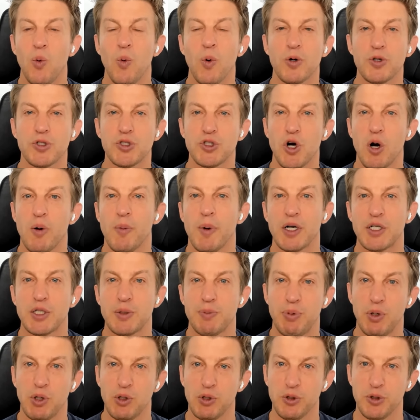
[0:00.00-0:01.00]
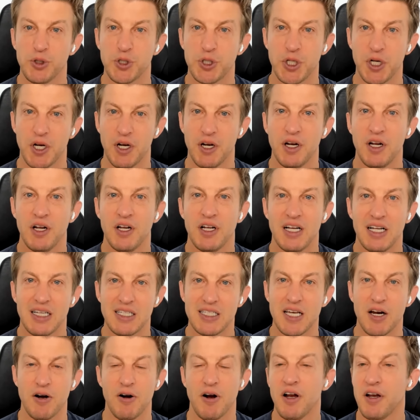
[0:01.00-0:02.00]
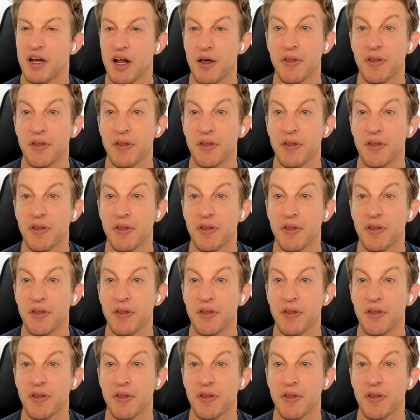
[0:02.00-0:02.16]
or so much pollution, et cetera.